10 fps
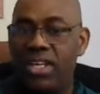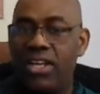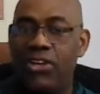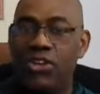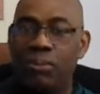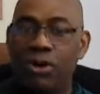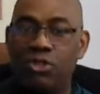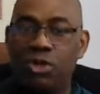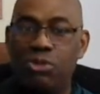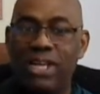Your body's
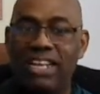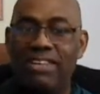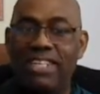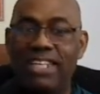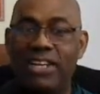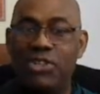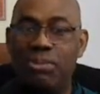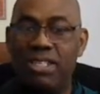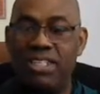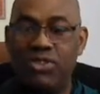supposed to be elevated a little
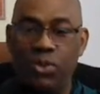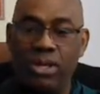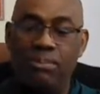bit this way.